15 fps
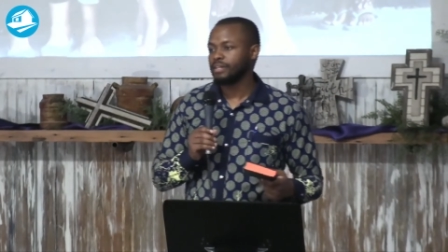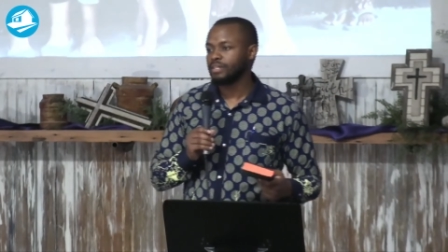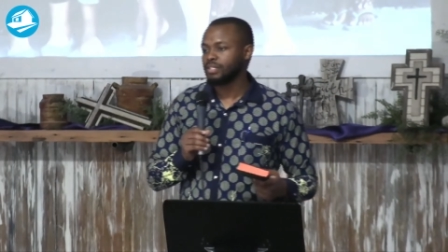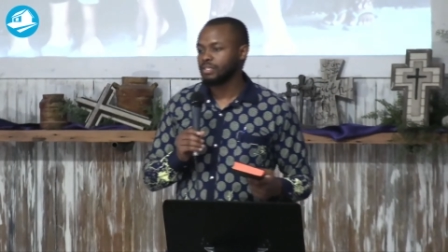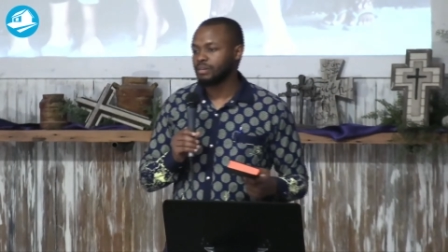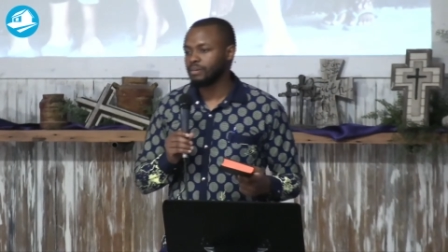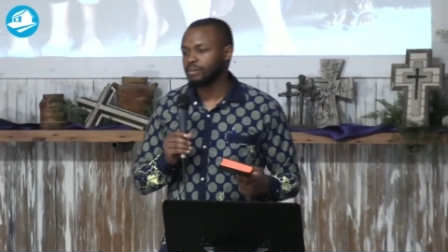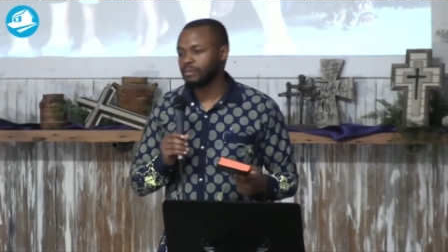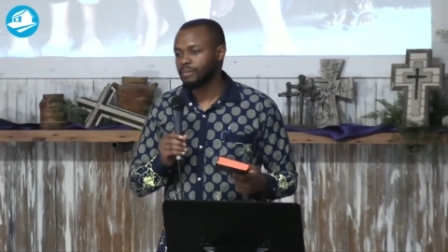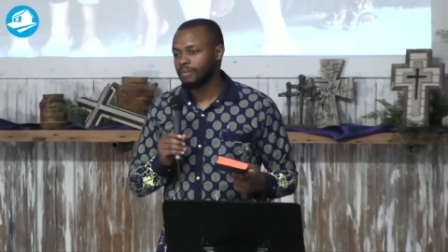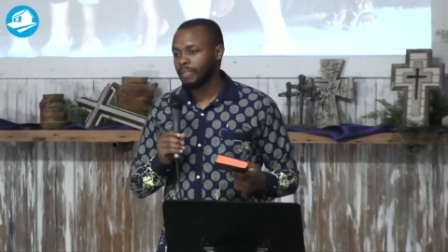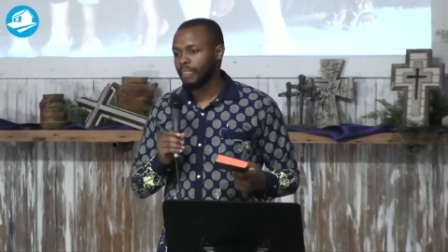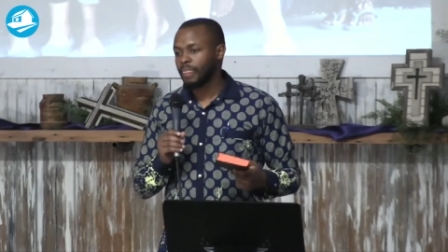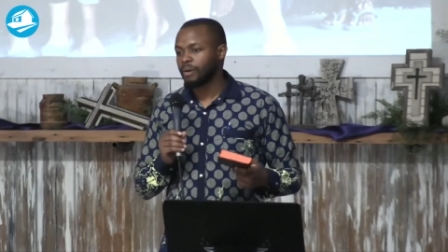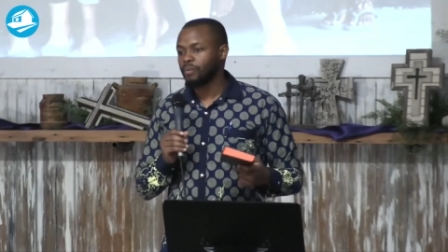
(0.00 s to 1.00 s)
So
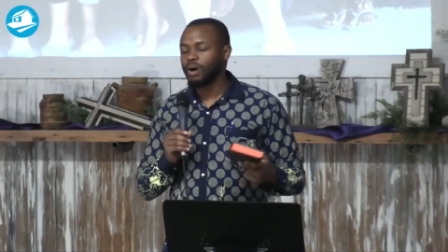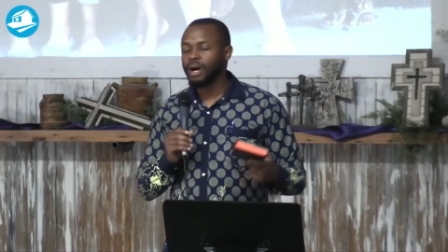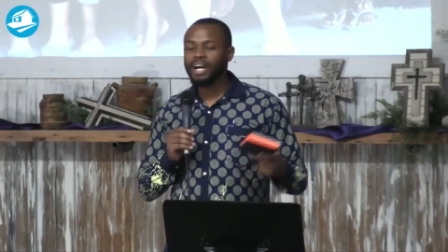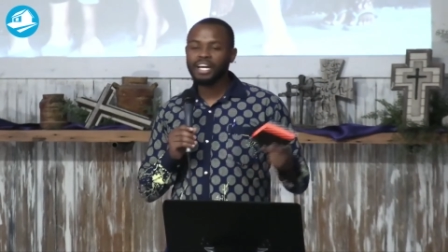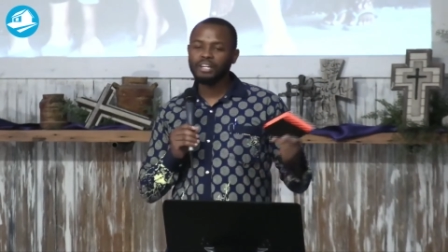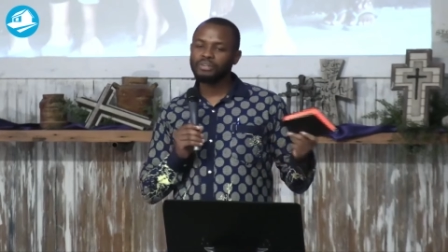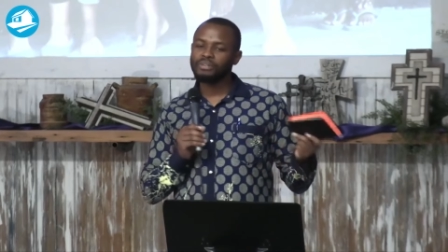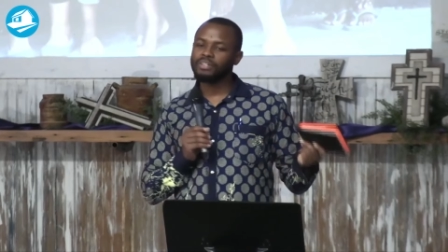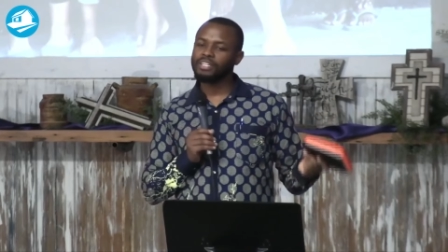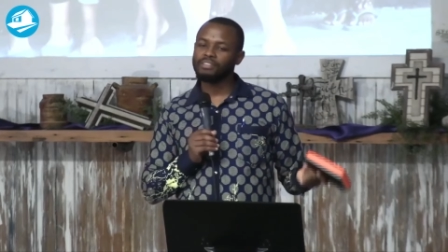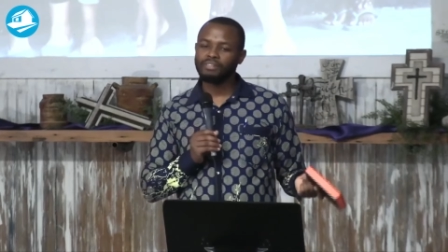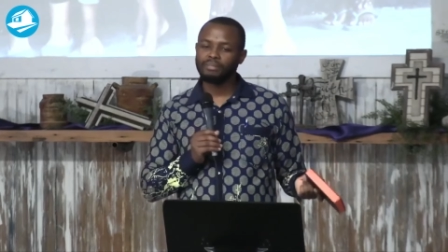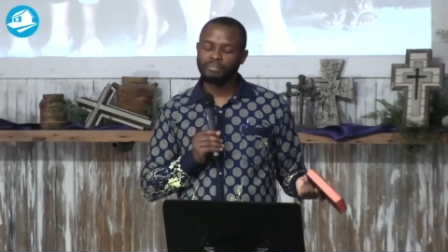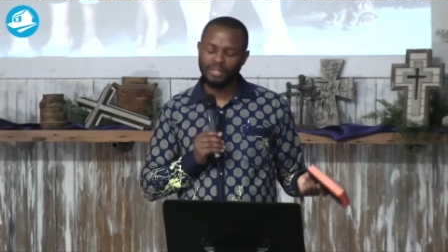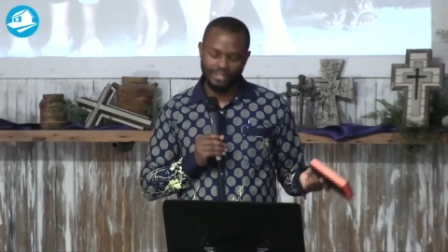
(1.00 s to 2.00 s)
what can you
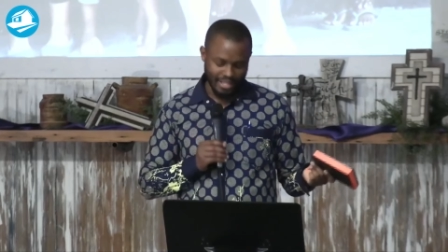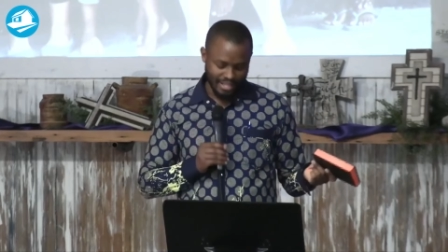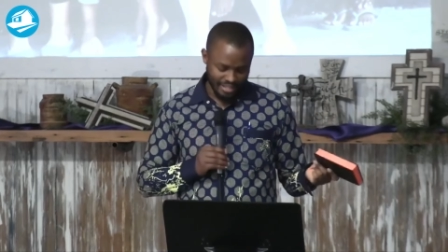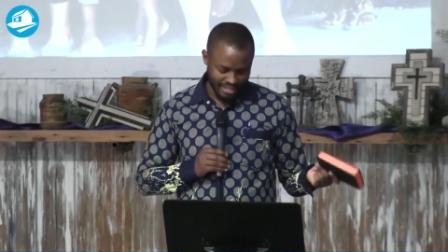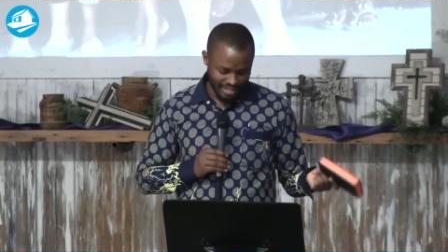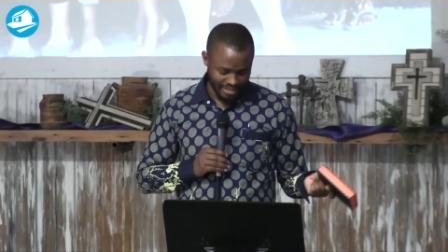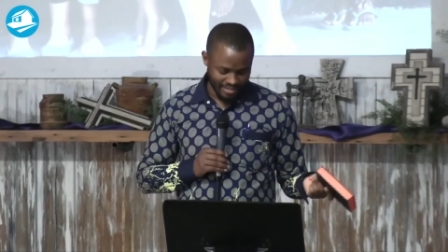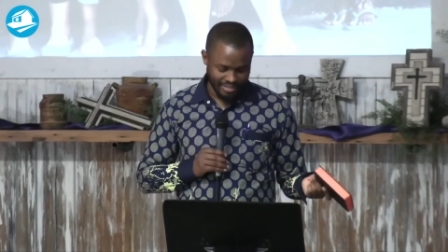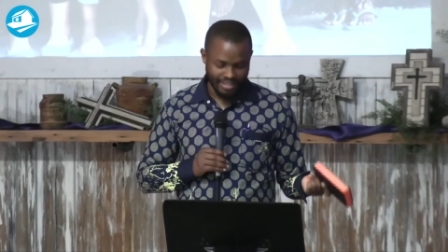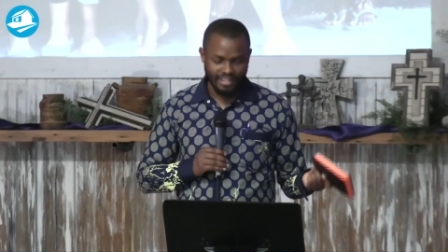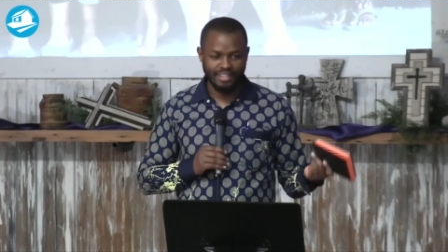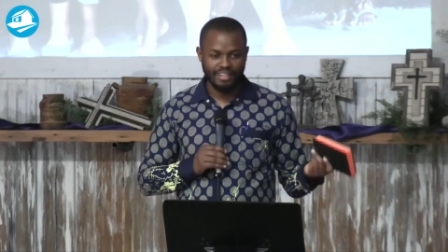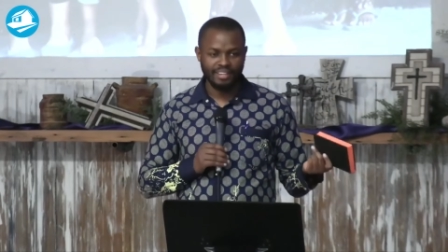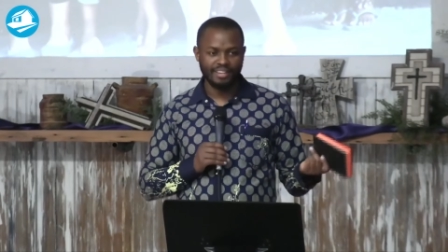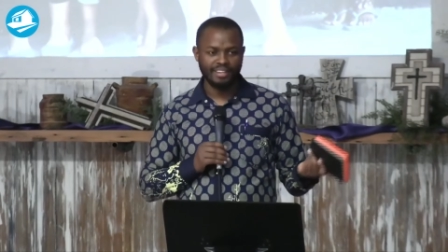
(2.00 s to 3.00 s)
give Americans anyway?
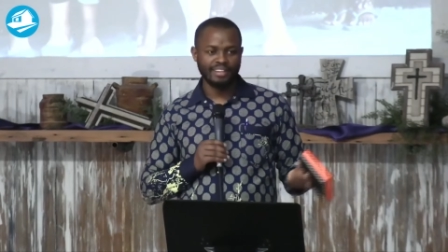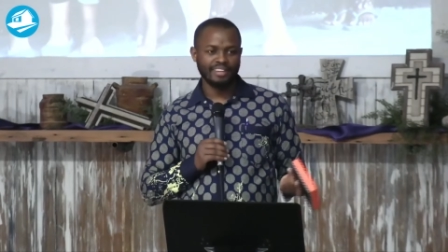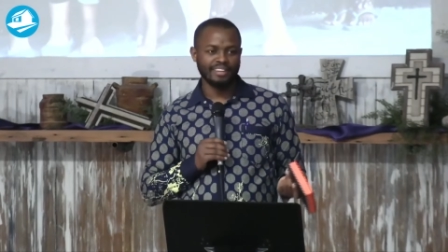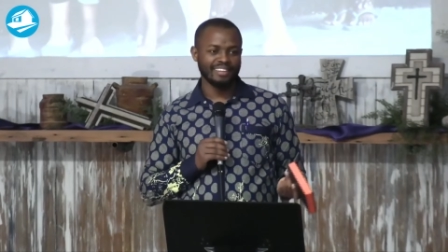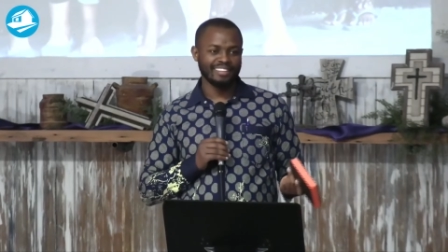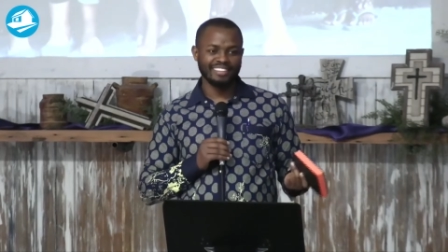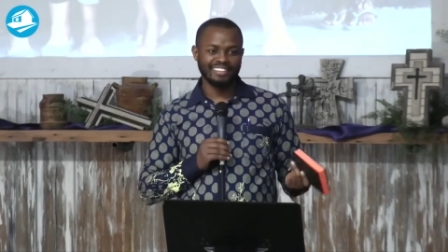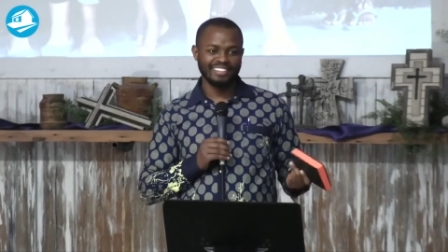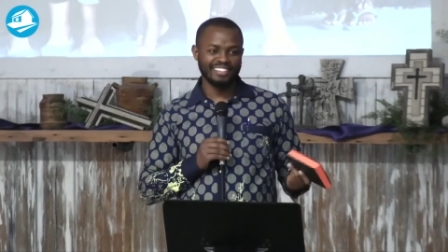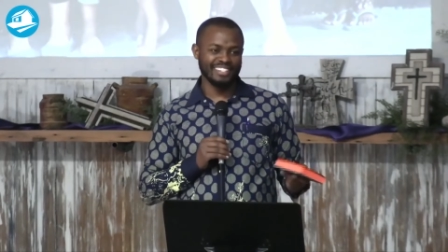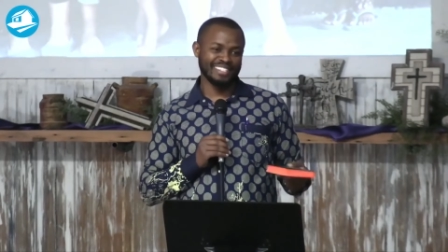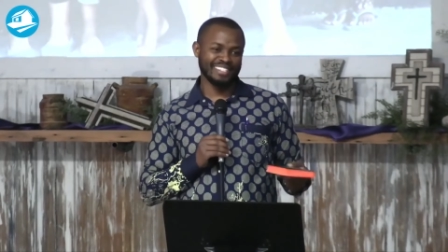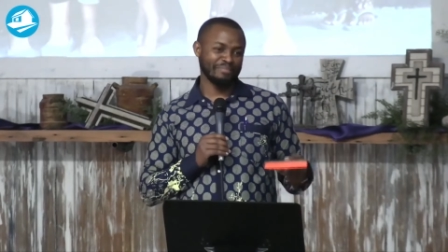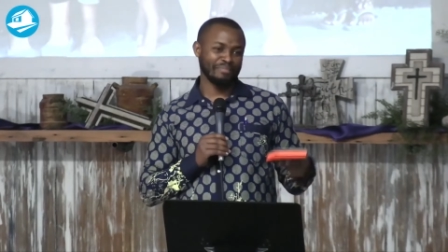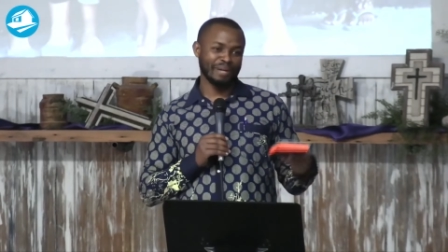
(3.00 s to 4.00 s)

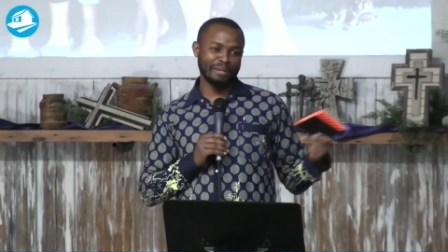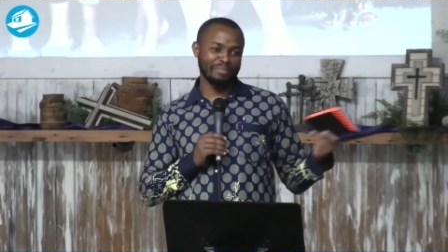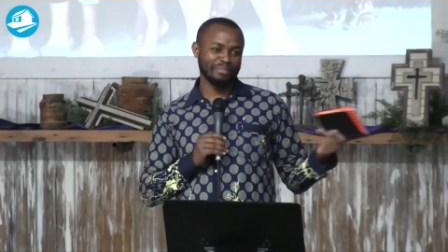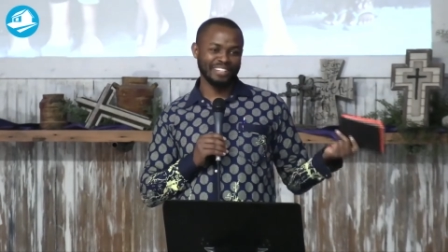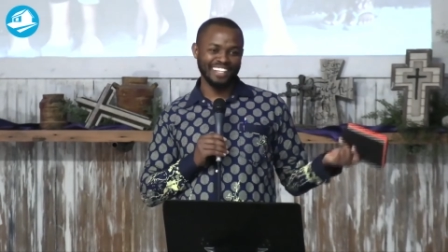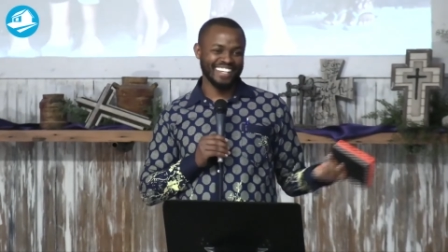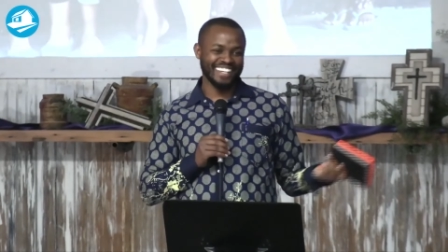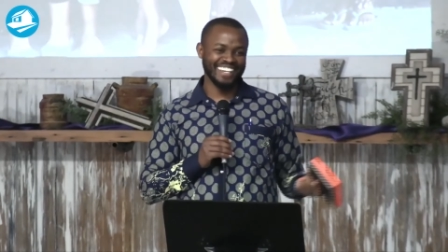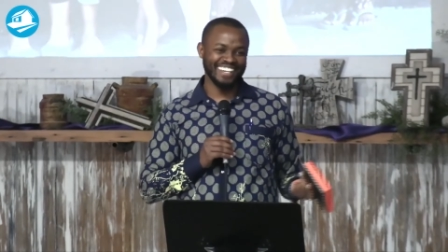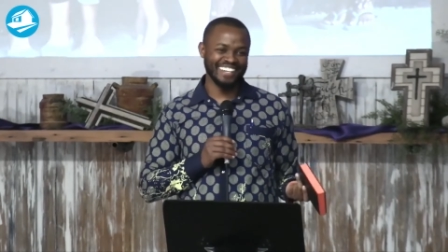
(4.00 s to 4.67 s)
Just a Bible they can't